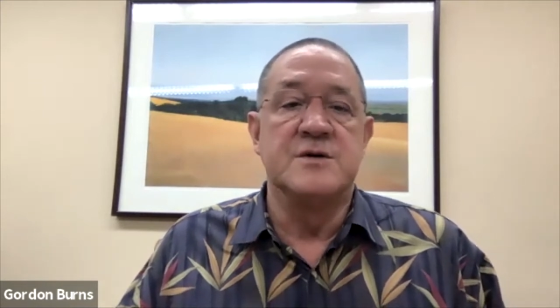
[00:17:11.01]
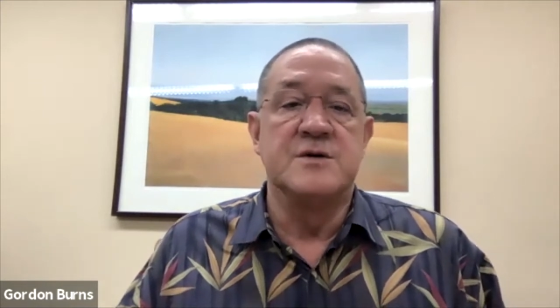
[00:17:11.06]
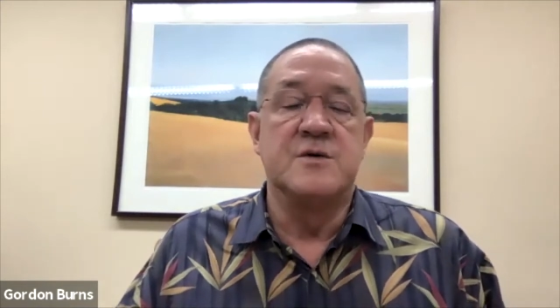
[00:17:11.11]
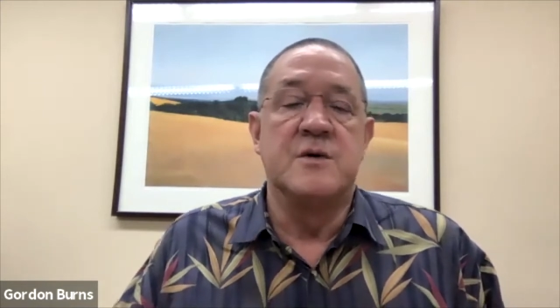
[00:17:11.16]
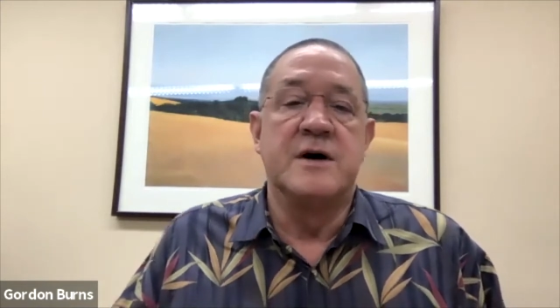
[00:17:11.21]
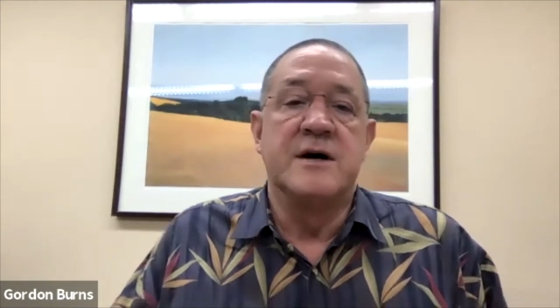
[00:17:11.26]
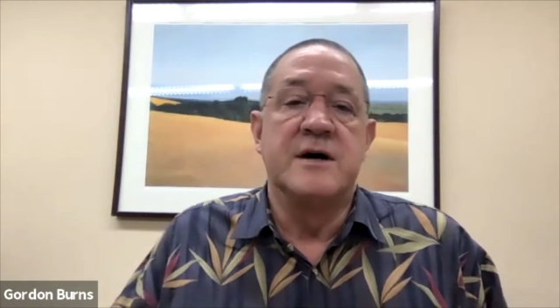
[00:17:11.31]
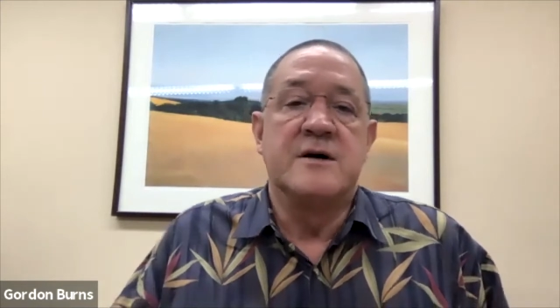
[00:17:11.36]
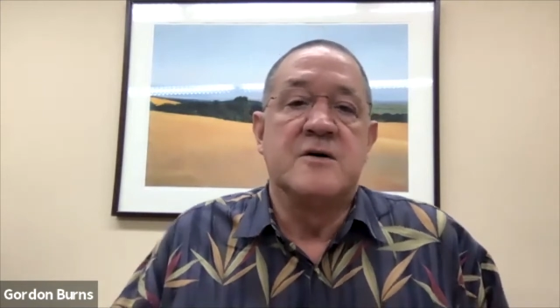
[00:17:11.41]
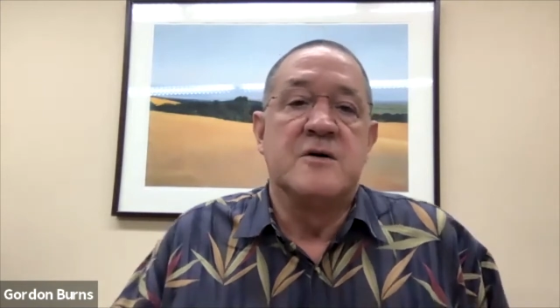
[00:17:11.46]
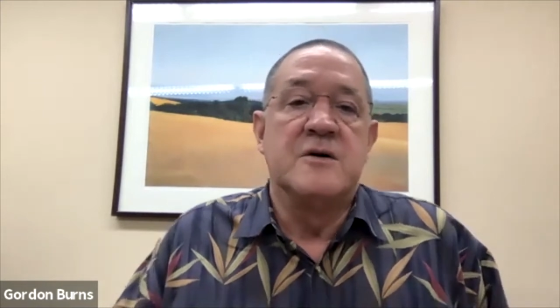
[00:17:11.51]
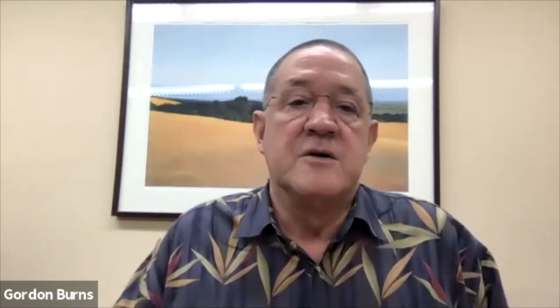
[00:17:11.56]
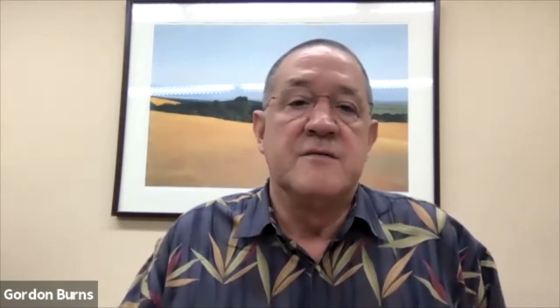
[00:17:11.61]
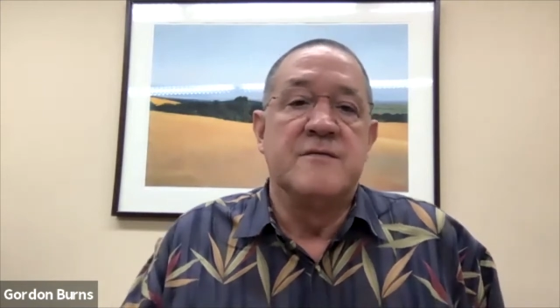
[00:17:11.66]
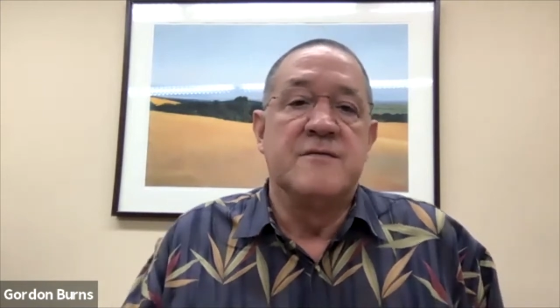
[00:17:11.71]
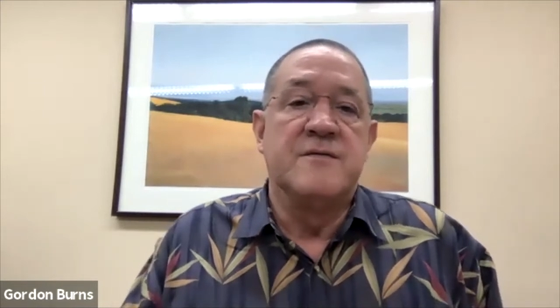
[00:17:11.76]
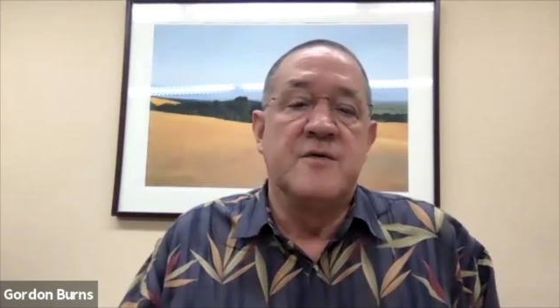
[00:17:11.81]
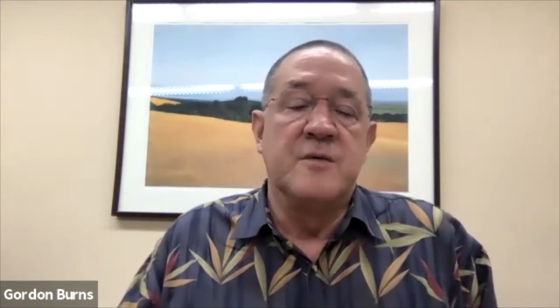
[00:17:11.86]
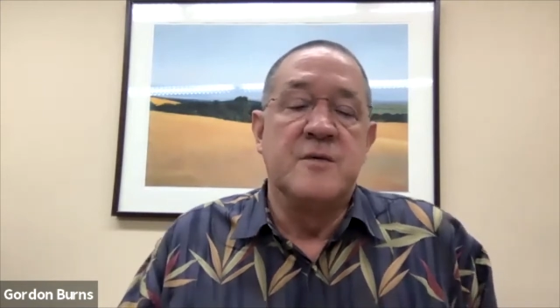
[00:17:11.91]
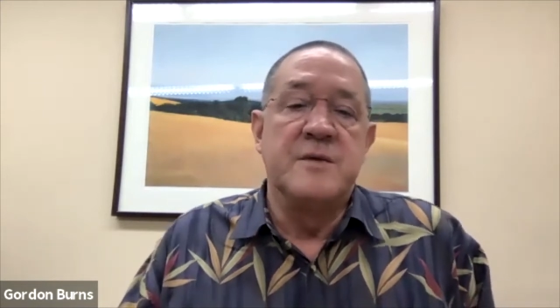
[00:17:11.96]
guaiacol
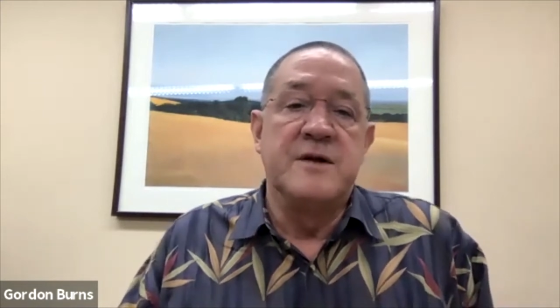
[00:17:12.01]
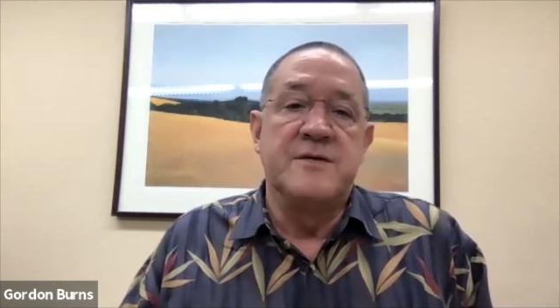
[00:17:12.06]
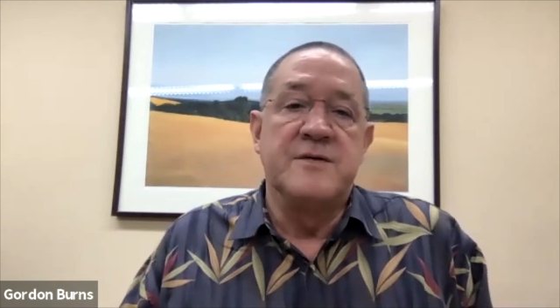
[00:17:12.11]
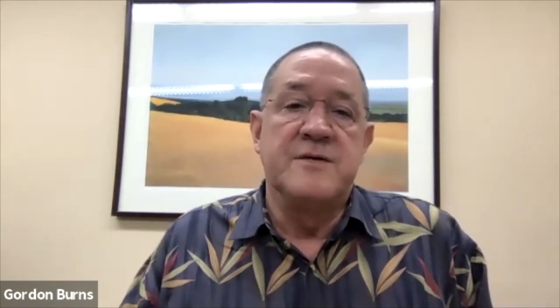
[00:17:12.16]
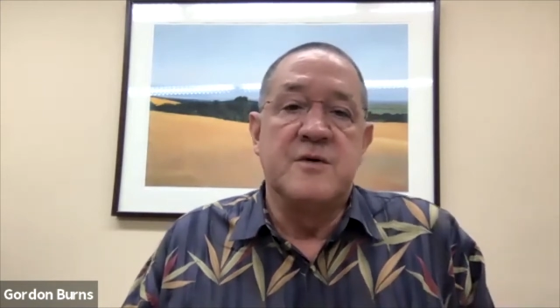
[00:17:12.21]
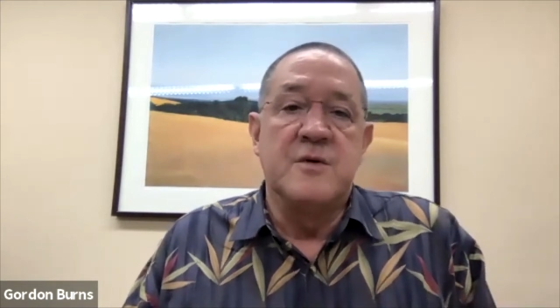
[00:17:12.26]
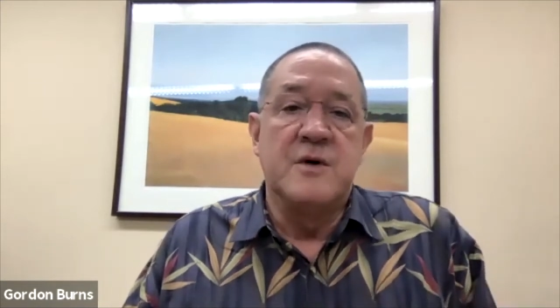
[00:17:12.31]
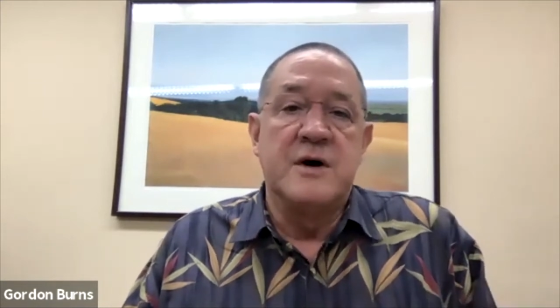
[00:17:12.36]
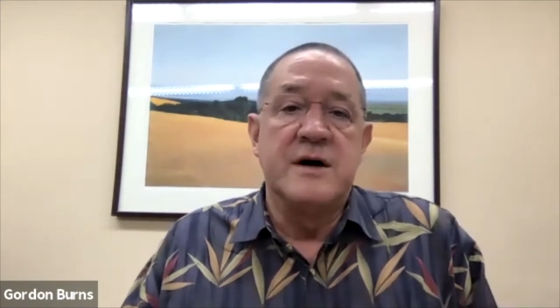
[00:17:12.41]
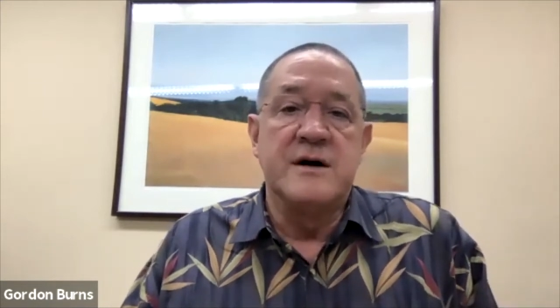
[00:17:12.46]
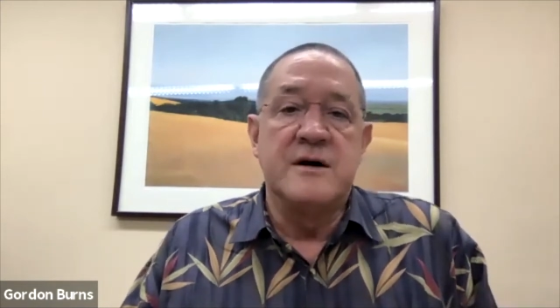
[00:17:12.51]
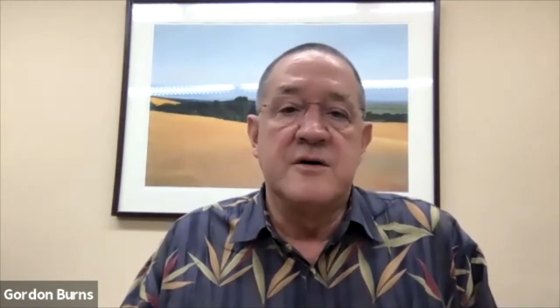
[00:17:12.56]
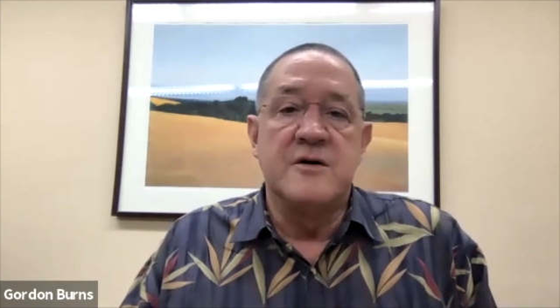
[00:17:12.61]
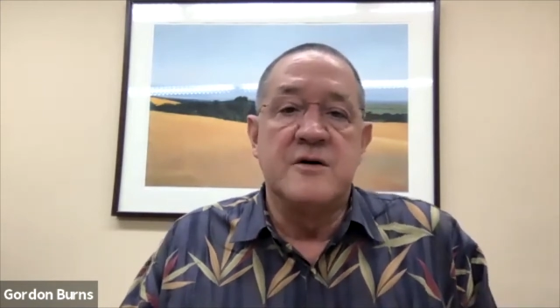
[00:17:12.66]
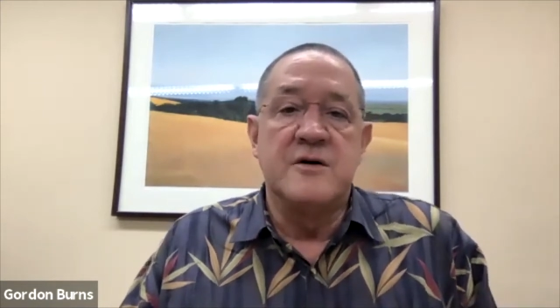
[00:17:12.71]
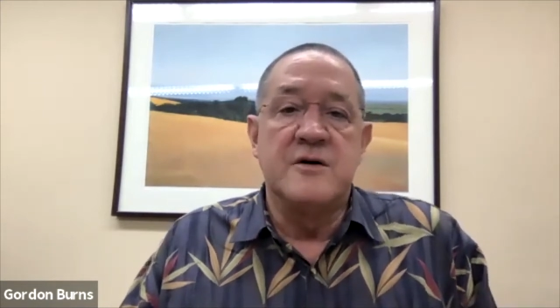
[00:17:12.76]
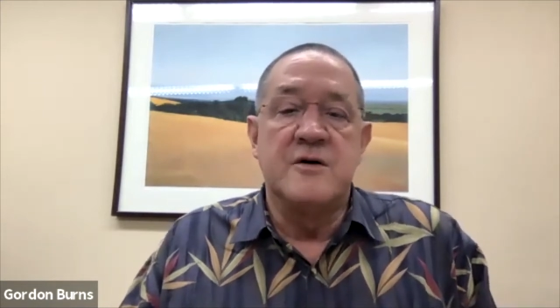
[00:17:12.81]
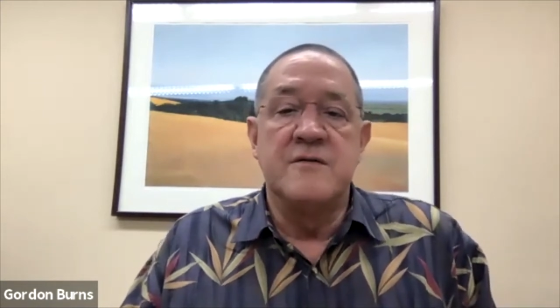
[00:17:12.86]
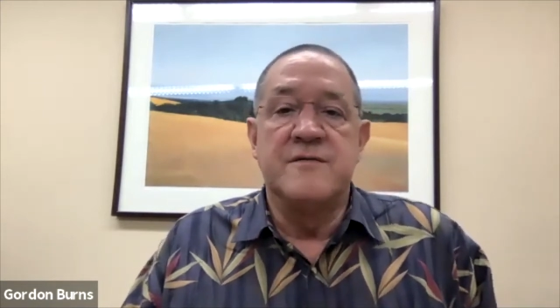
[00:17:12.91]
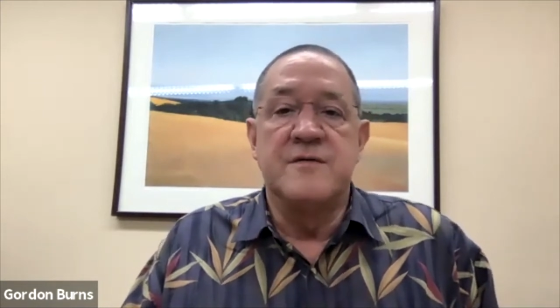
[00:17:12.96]
and 4